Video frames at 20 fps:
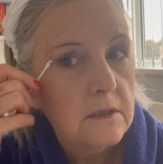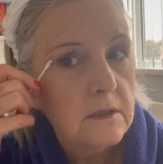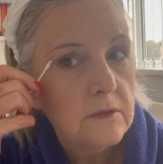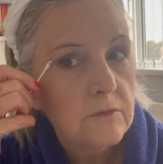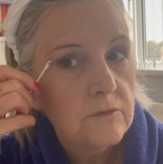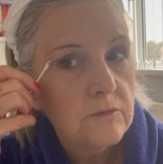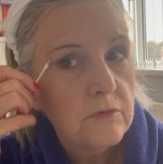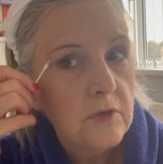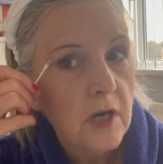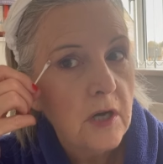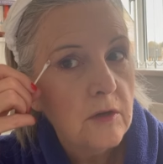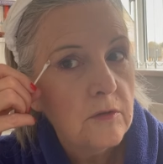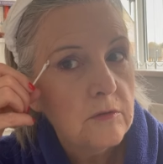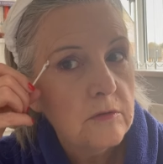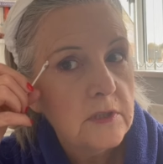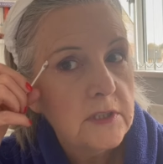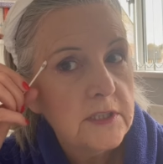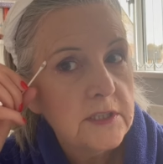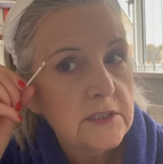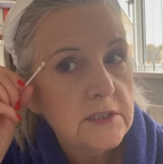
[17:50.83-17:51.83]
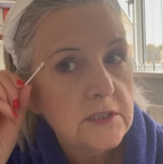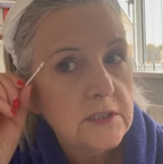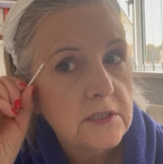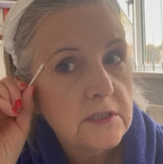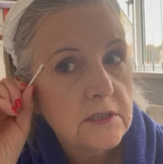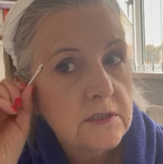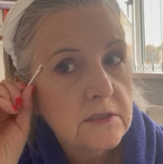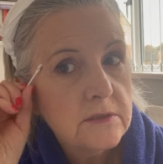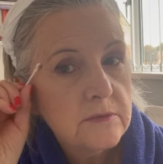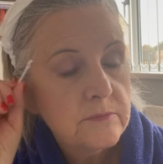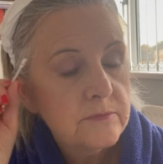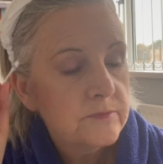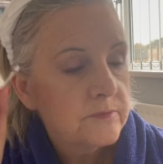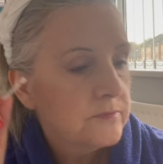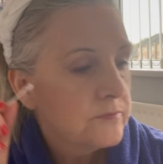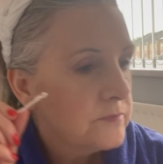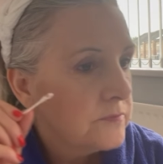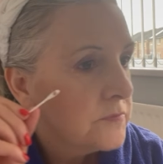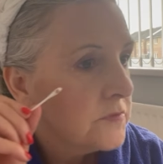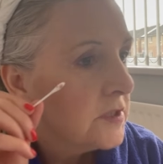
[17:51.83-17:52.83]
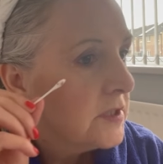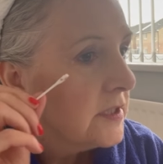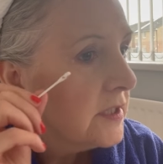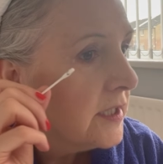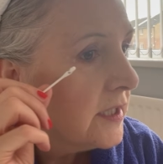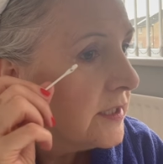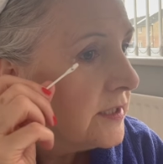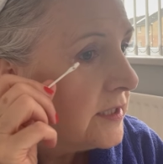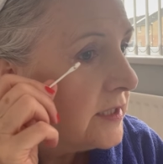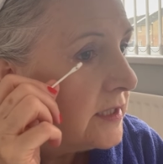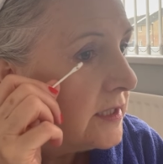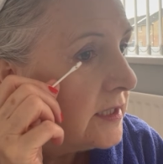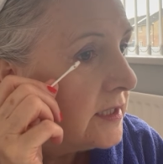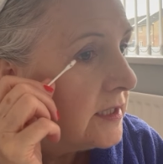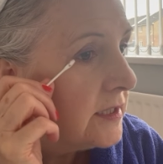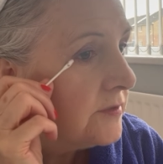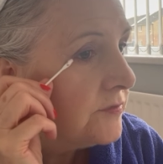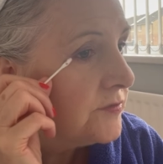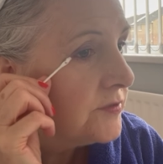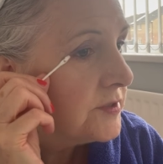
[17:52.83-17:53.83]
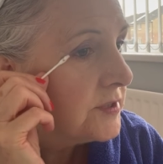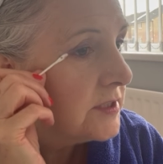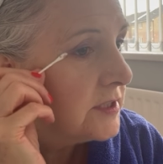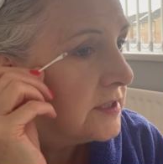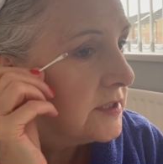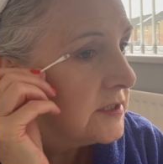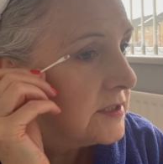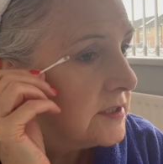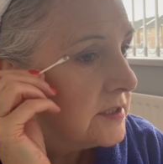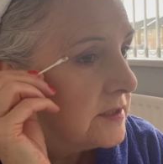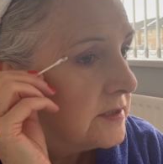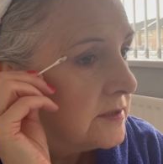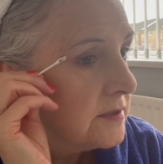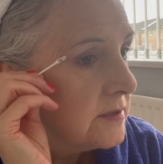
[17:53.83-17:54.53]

roll it and it lifts it